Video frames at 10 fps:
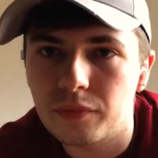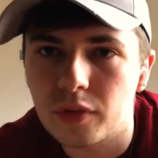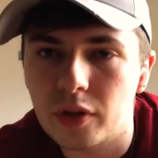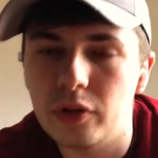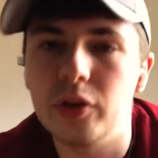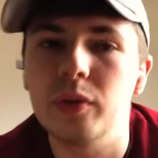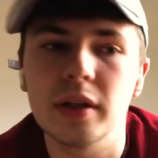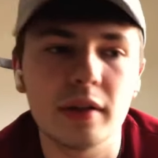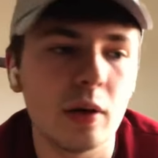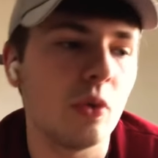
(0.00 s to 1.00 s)
You know, you don't hit
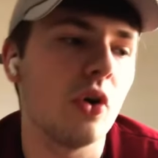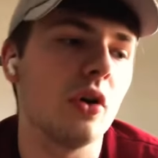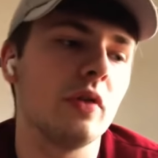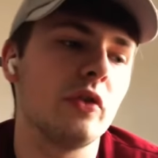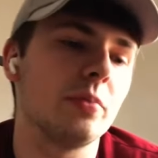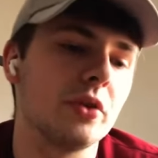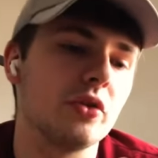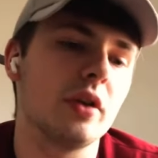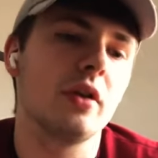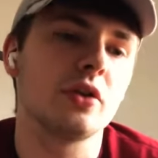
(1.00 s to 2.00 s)
that wall if you've been
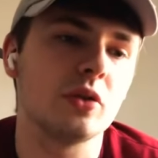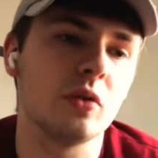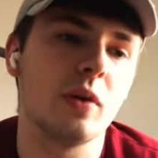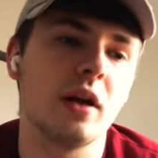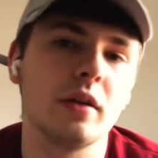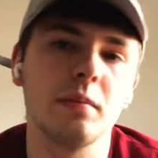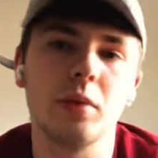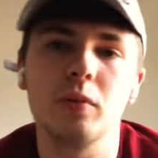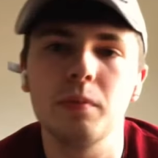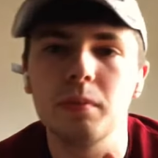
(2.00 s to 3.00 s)
training, it's going well, and then
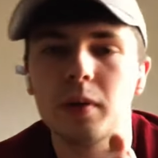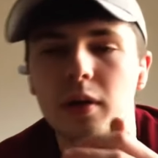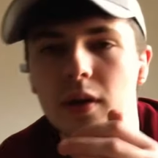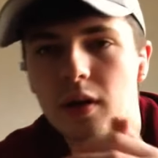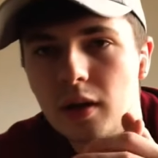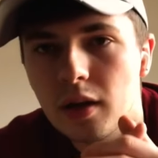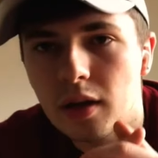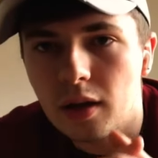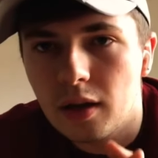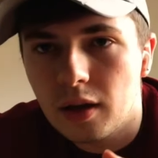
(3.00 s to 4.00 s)
boom,
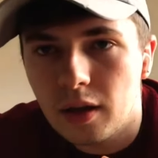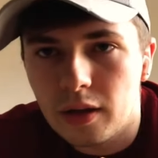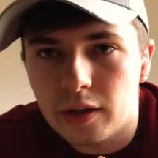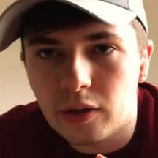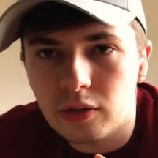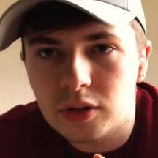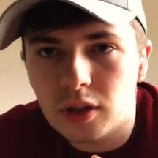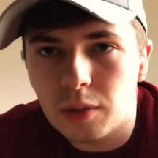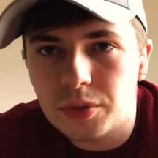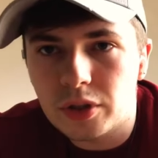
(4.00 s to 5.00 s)
it all
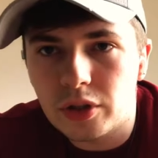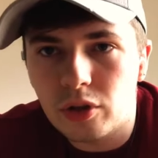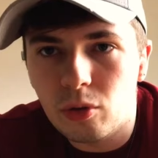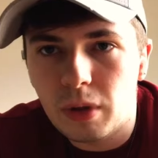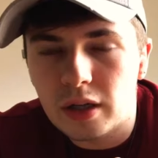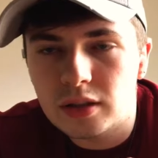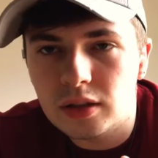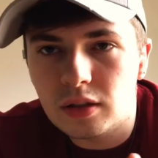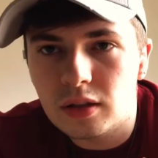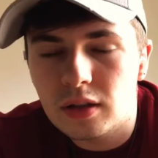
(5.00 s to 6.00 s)
stops and you go back
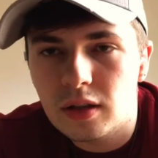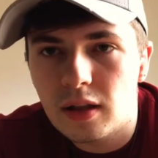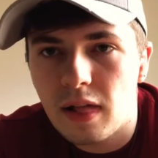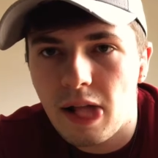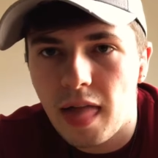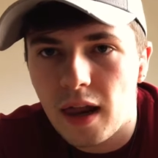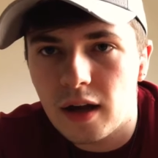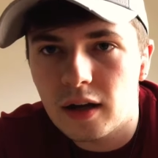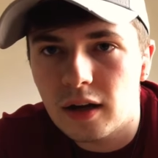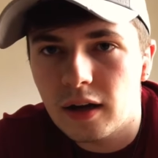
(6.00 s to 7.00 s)
to
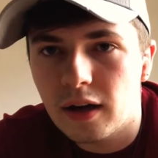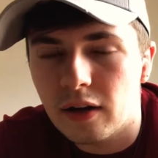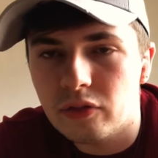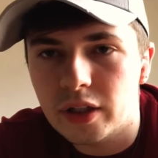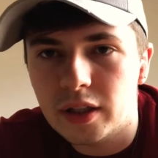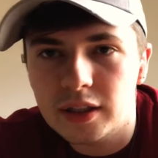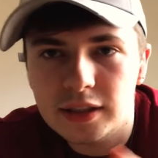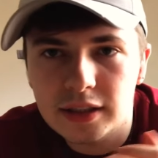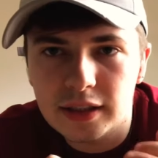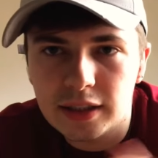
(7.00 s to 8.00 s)
having
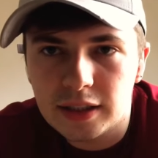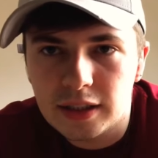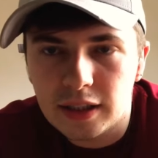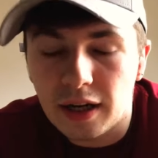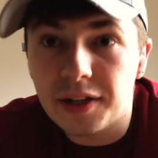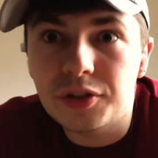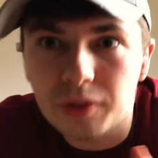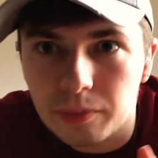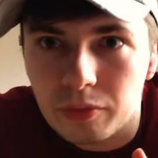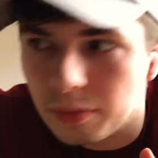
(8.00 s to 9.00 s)
ice
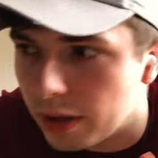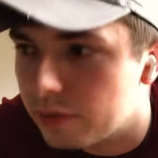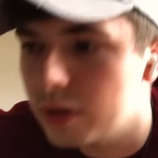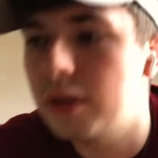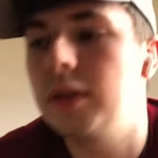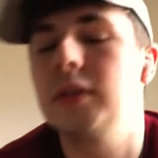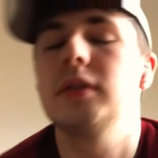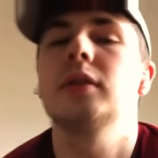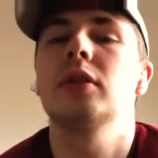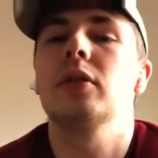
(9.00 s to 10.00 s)
cream for breakfast.
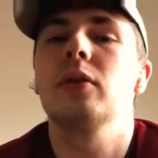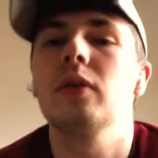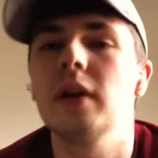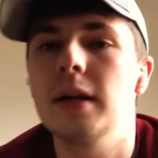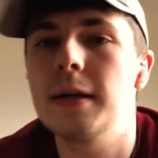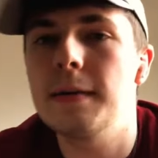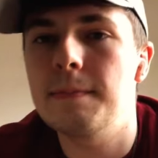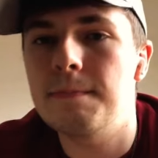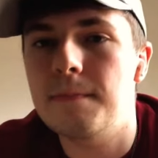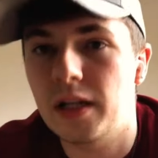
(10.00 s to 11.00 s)

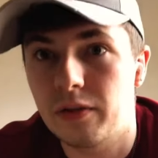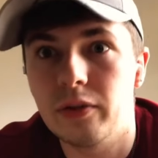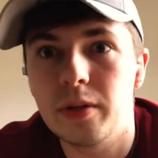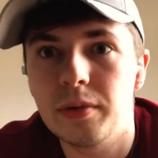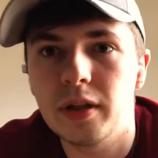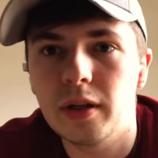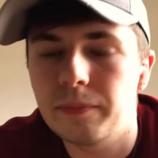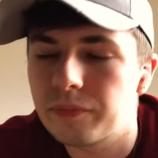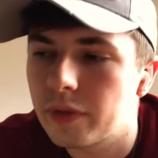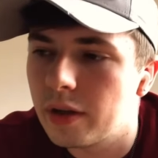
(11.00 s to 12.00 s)
So at 3 p.m.
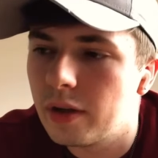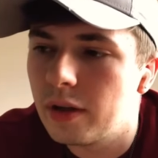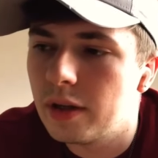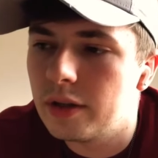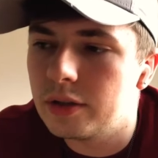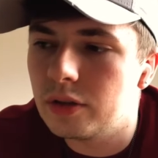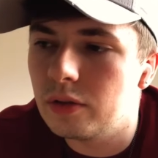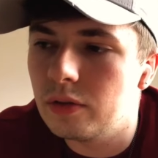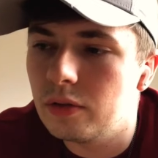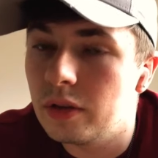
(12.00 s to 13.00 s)

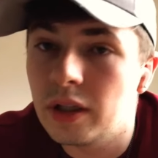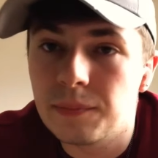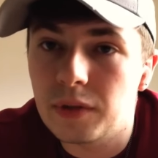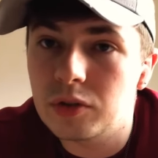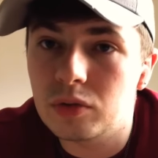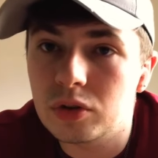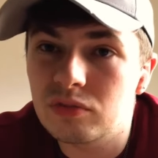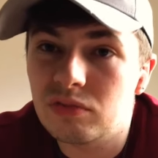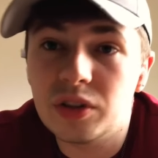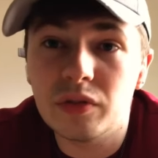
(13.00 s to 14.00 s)
So yeah, that's what
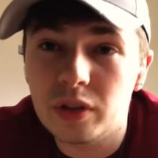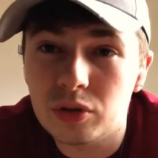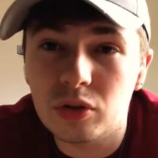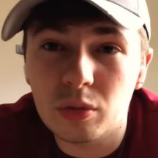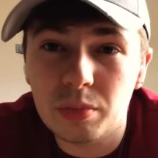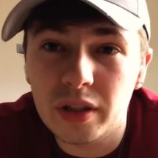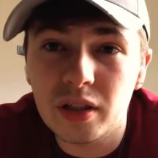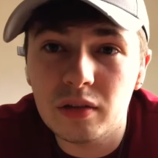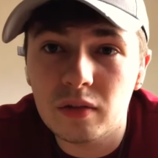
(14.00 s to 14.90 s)
these videos are going to be.